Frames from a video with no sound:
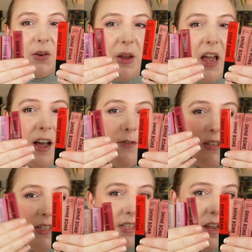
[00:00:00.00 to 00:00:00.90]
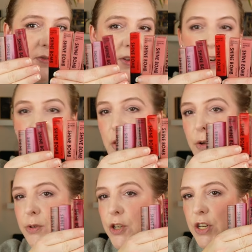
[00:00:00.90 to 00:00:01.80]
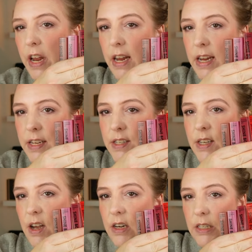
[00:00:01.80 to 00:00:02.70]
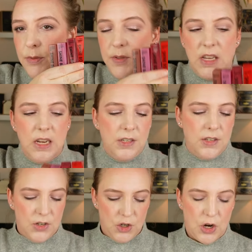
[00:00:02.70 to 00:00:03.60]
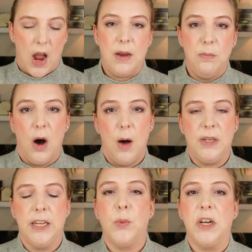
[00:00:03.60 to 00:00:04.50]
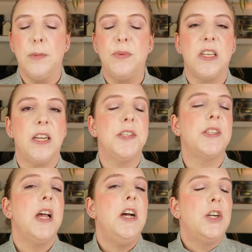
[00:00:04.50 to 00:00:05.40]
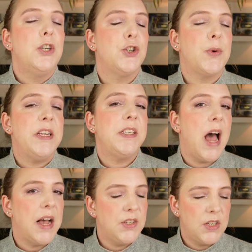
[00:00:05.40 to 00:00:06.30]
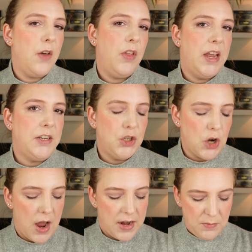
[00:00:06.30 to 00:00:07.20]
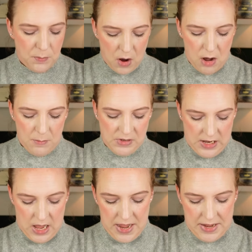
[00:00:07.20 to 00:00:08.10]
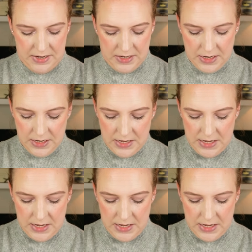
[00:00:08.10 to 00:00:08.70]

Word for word: So we have seven new shades of these Shine Bomb liquid lipsticks. Catrice has done a Shine Bomb line